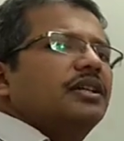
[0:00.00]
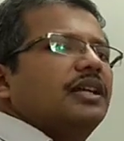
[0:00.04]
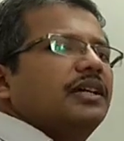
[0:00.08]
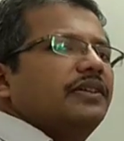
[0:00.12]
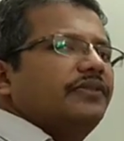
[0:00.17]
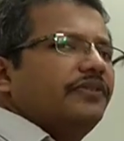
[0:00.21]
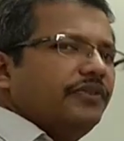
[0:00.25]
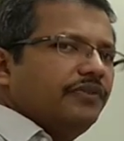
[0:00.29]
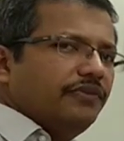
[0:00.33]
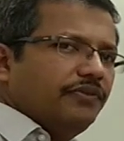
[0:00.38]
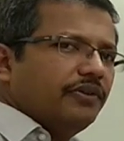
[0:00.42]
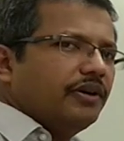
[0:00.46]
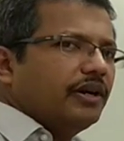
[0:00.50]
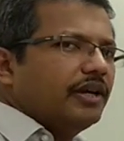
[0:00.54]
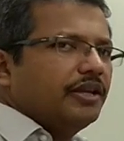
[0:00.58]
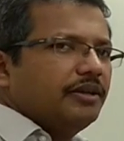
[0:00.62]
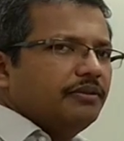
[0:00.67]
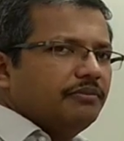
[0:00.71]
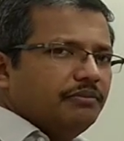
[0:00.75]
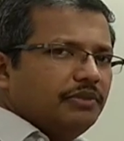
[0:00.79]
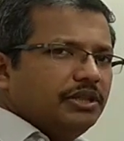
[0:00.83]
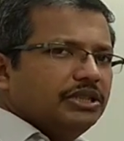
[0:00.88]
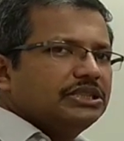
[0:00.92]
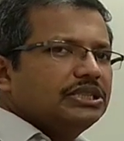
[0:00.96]
classify
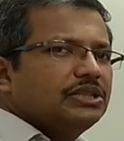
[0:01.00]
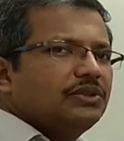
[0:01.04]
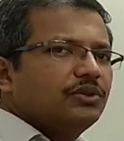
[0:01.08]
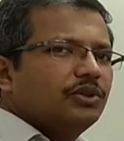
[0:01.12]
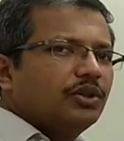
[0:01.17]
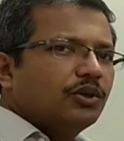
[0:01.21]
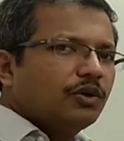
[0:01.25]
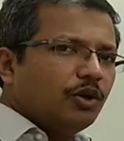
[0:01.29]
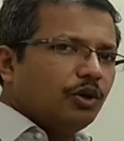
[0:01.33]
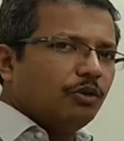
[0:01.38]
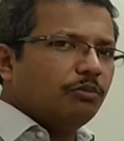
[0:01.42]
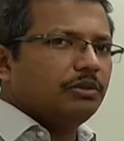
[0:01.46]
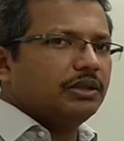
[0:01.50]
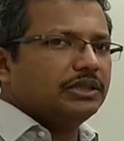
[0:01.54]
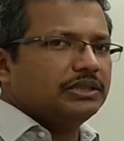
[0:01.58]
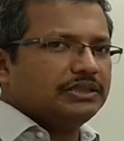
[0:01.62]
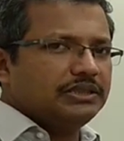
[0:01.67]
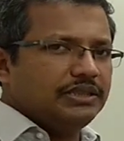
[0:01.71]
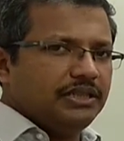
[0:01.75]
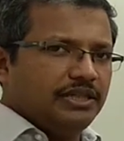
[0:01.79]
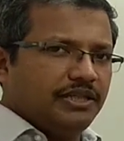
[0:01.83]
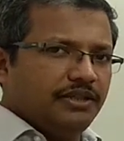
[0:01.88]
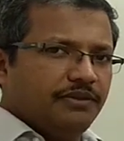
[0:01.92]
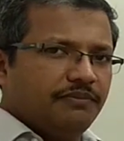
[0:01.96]
based on the
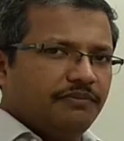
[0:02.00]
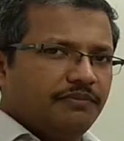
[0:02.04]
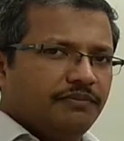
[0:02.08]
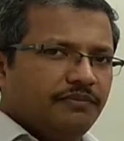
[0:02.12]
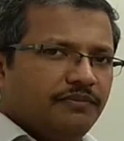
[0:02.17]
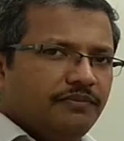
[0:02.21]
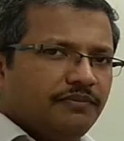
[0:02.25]
complexity.